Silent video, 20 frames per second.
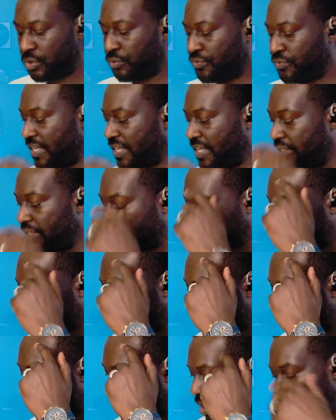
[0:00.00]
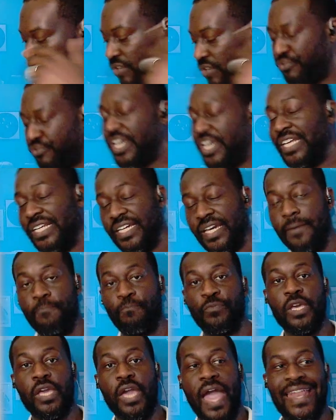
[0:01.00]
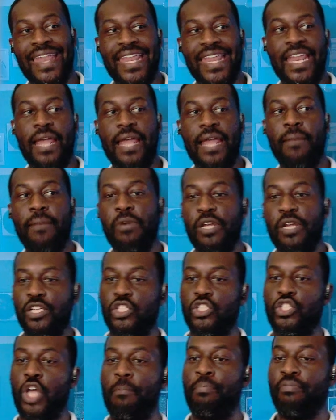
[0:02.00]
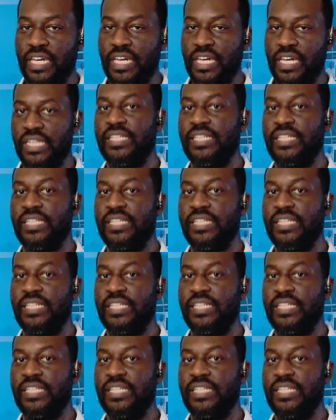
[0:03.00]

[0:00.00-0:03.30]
So I'm going to read it, and then I'm going to start breaking this down